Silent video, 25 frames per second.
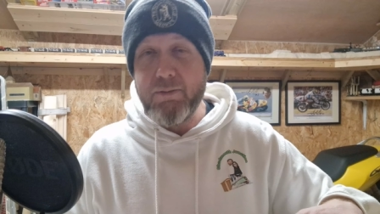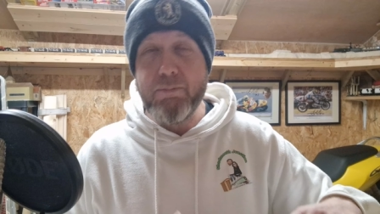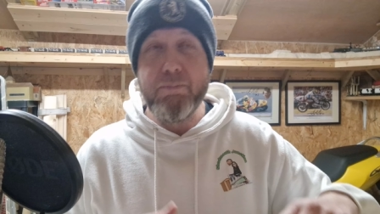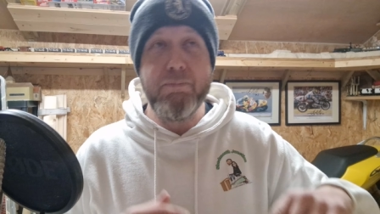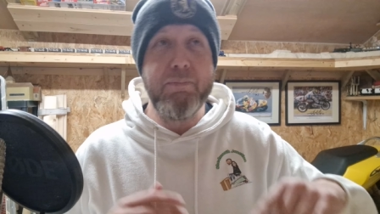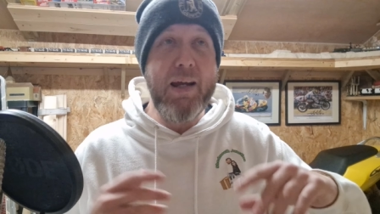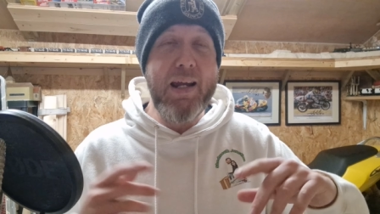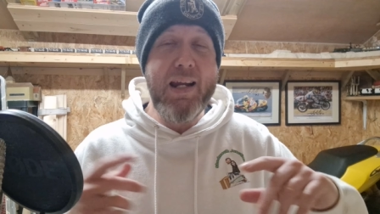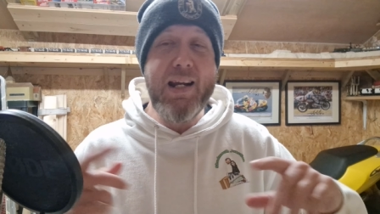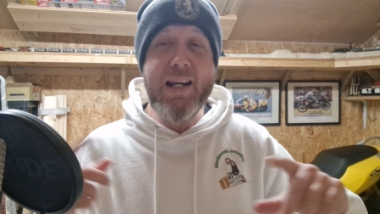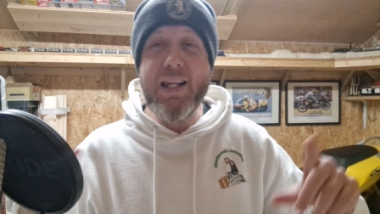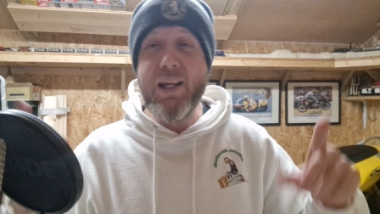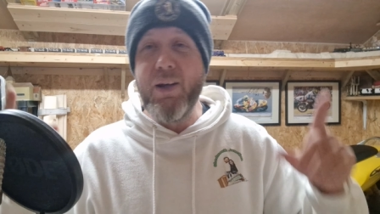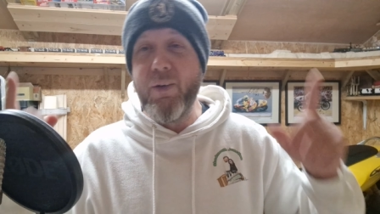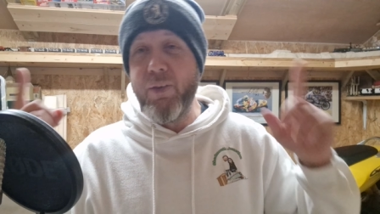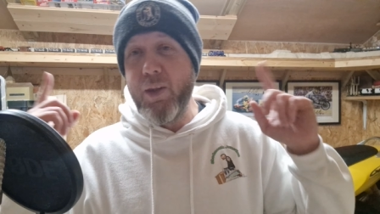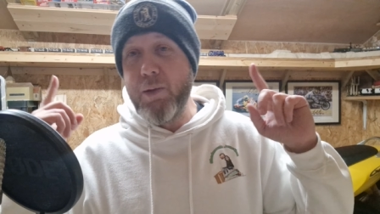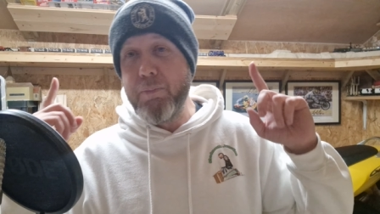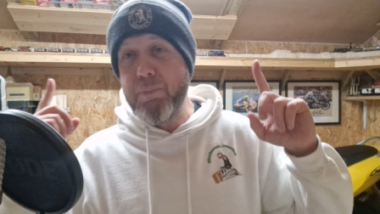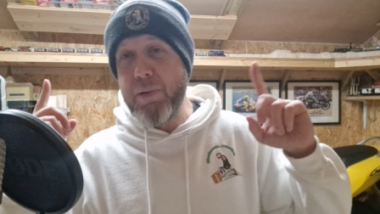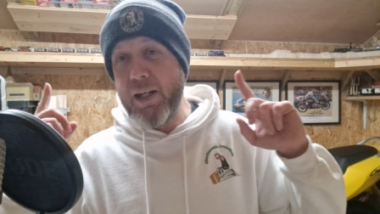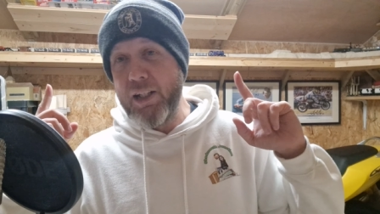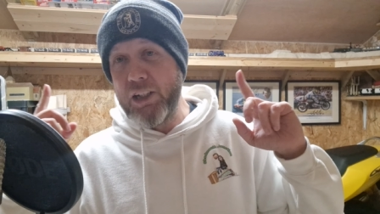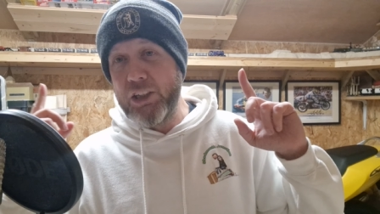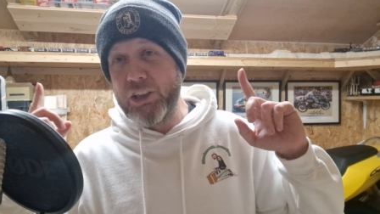mainly on the
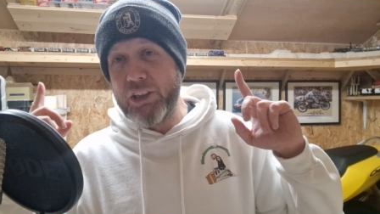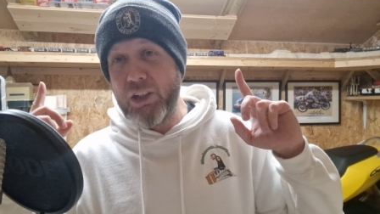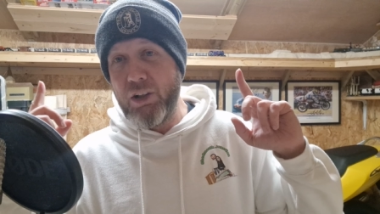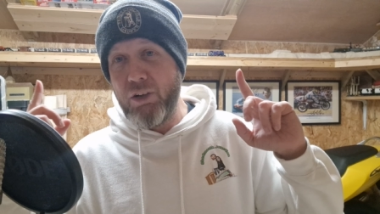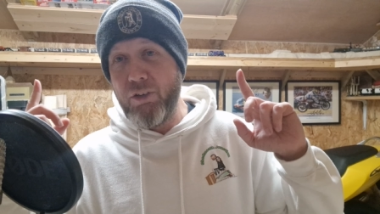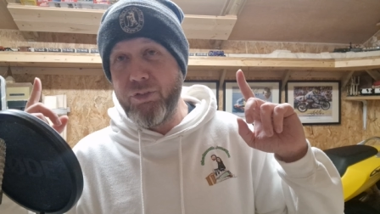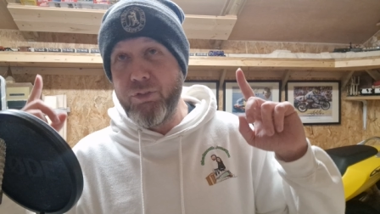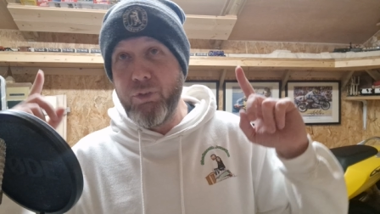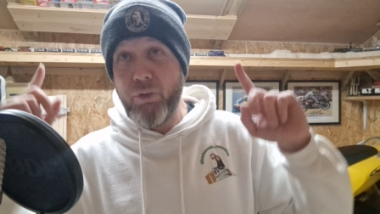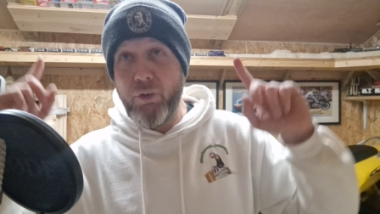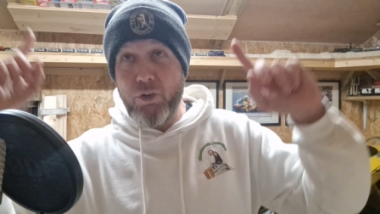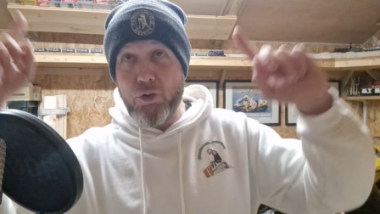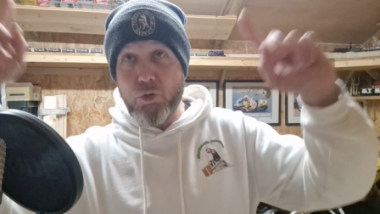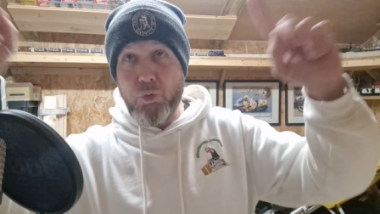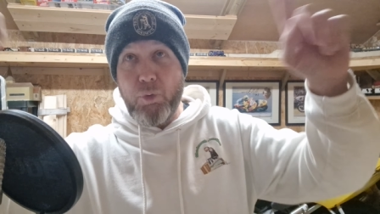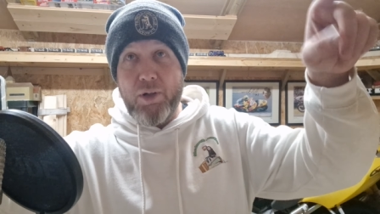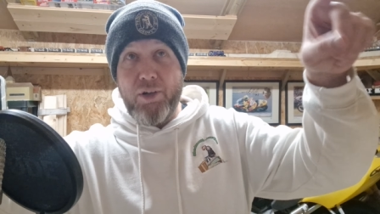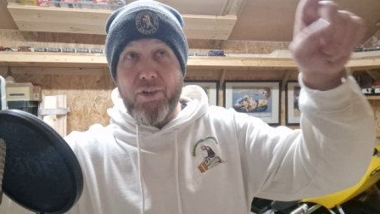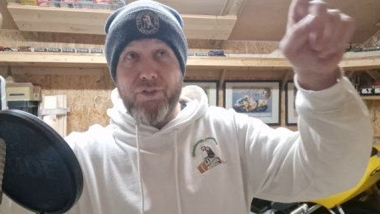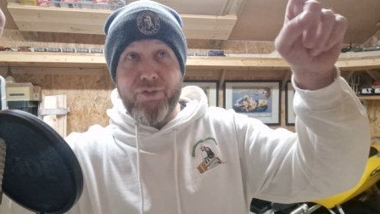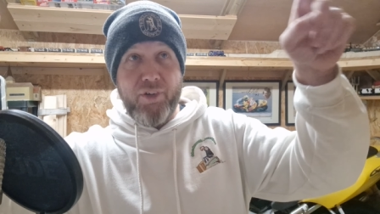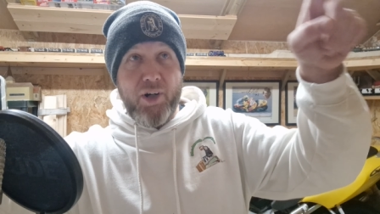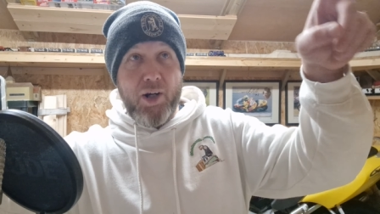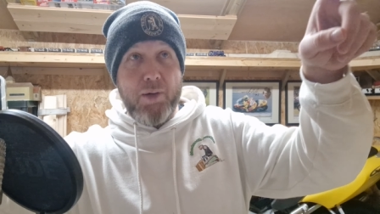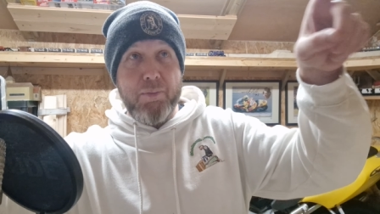back shelf, not this one in
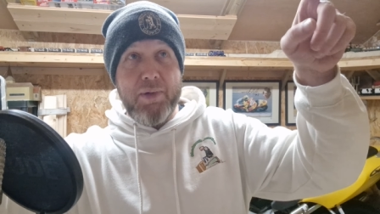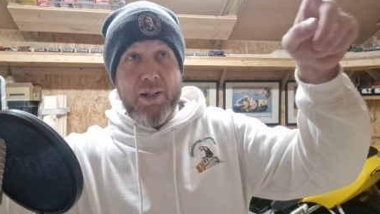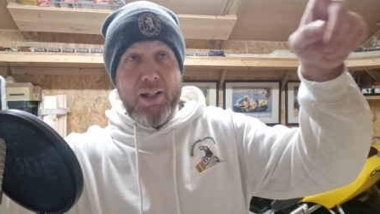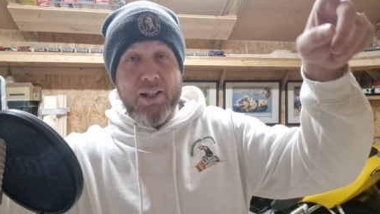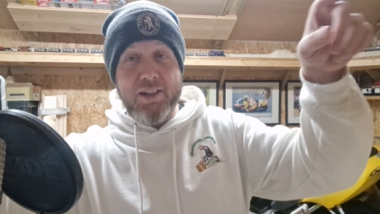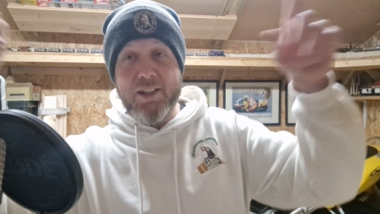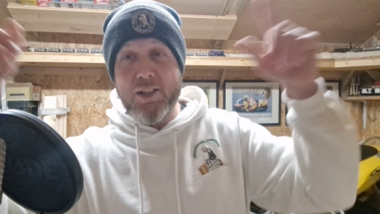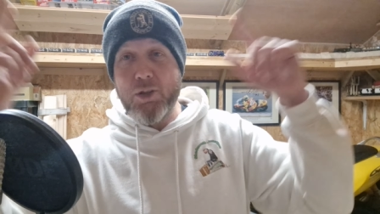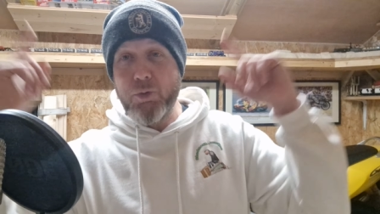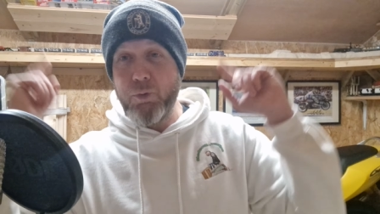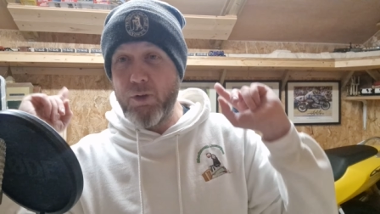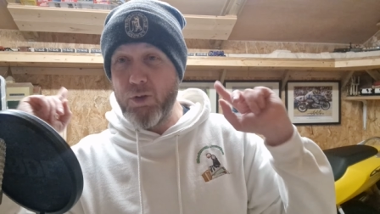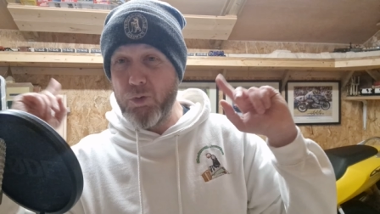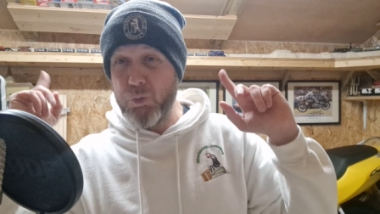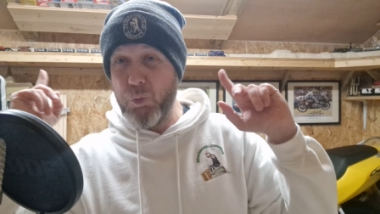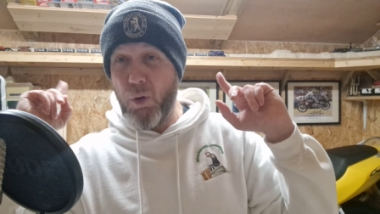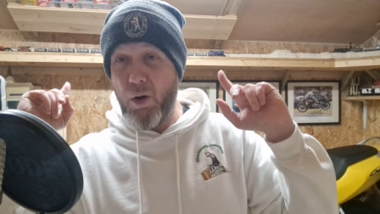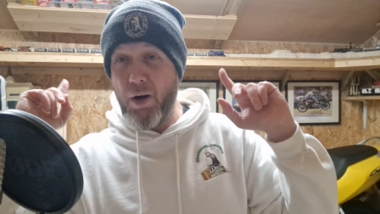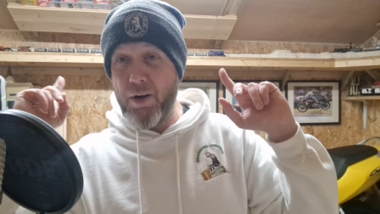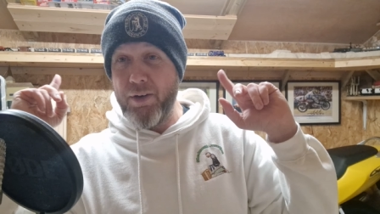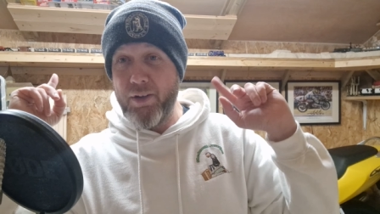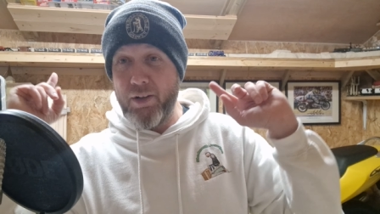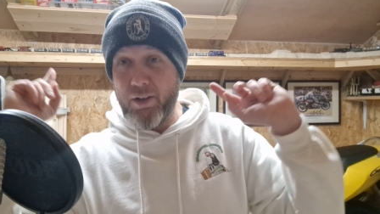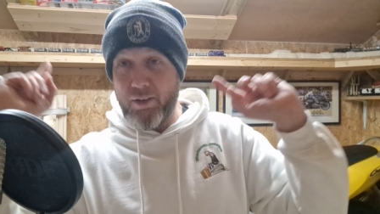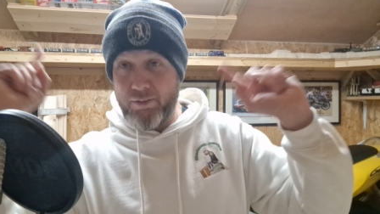front of me, because this one's
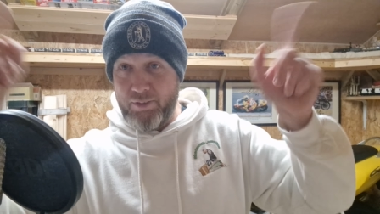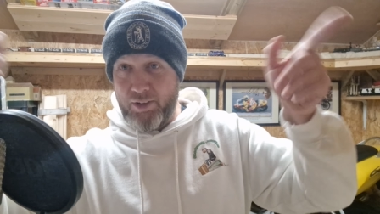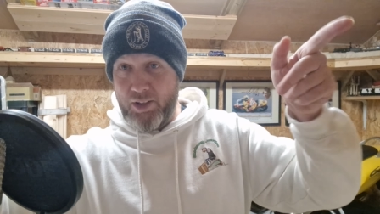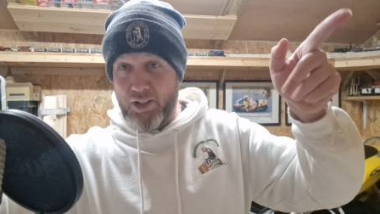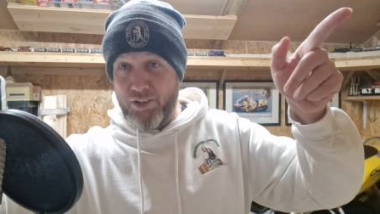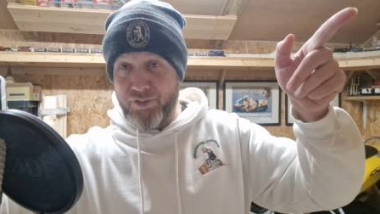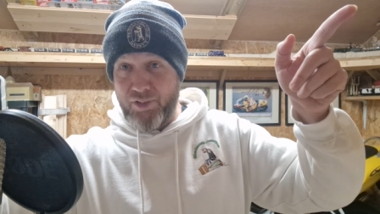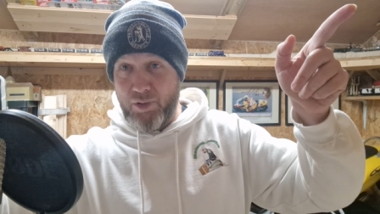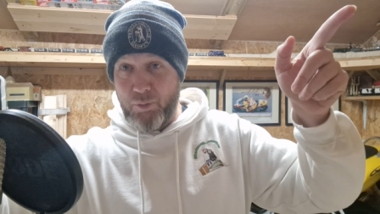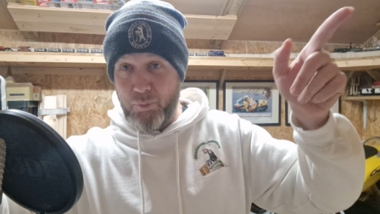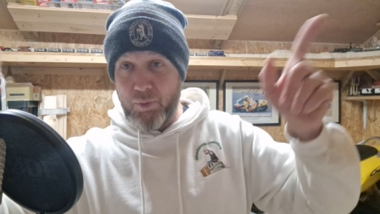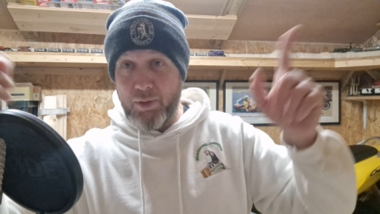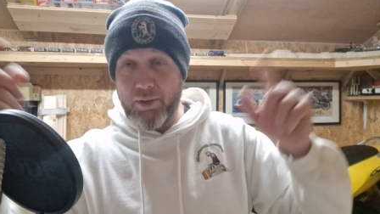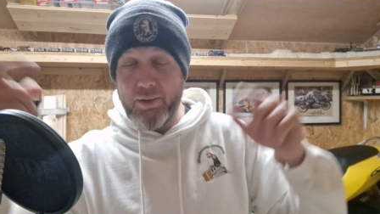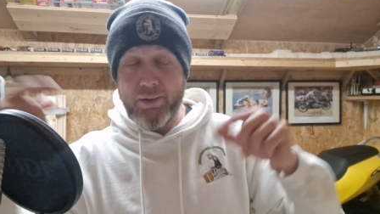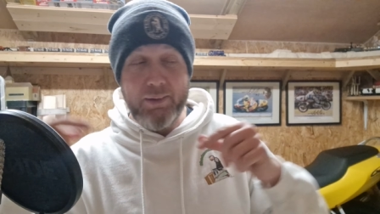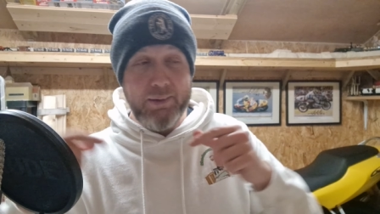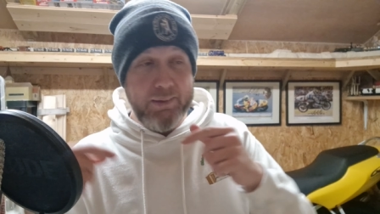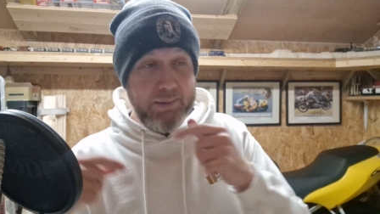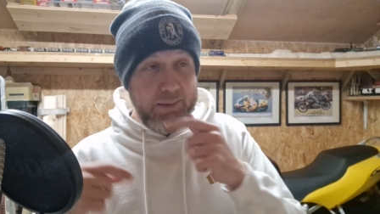wider up than the front one